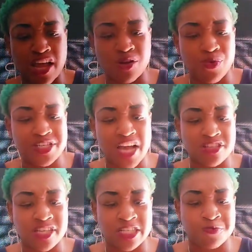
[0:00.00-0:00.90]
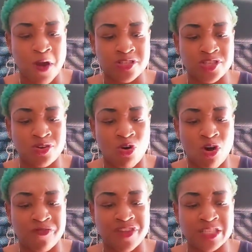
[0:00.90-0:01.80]
tried to reach out to this person,
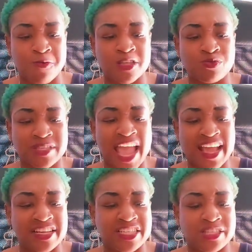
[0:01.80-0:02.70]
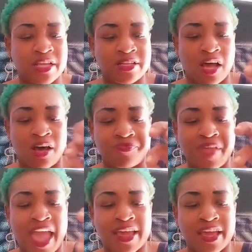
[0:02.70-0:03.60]
or if this person was acting this
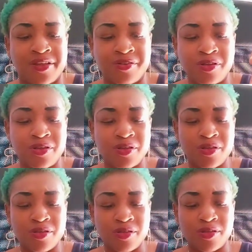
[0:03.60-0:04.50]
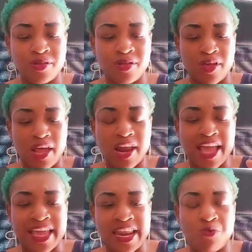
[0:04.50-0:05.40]
acting
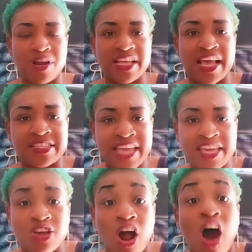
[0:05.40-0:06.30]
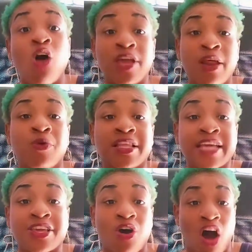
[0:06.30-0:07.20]
like he didn't want to take your oh he didn't want
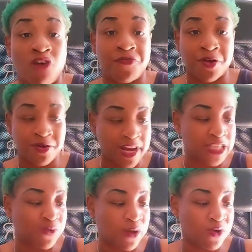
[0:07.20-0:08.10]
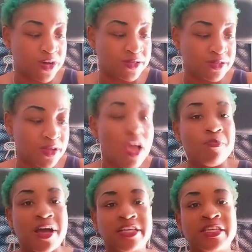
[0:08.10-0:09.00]
to take your offer. That's what it was
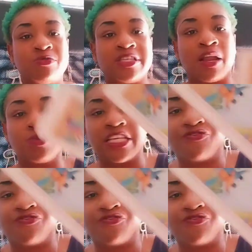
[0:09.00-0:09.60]
because he was dealing with